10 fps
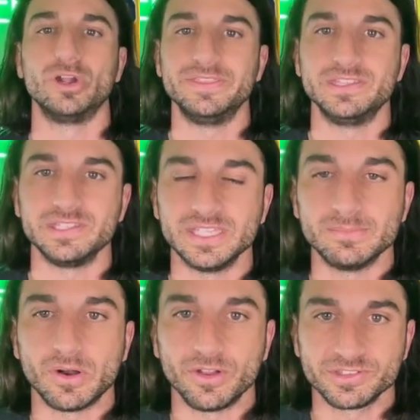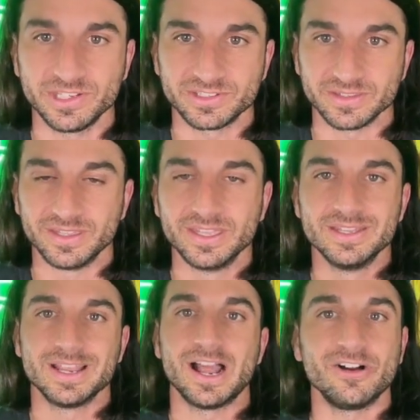the team all season.
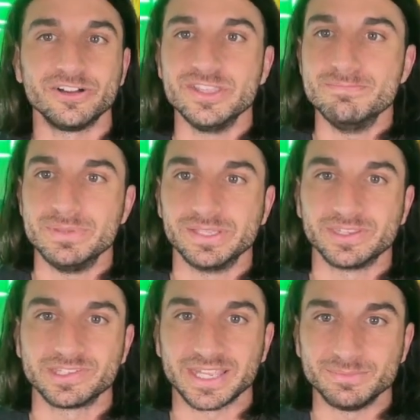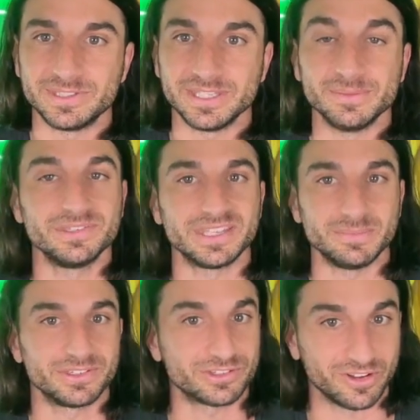How can you be in the same team,
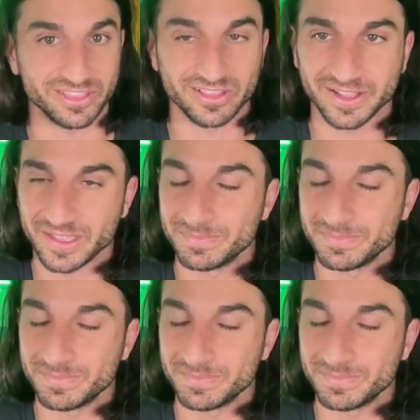same starting lineup,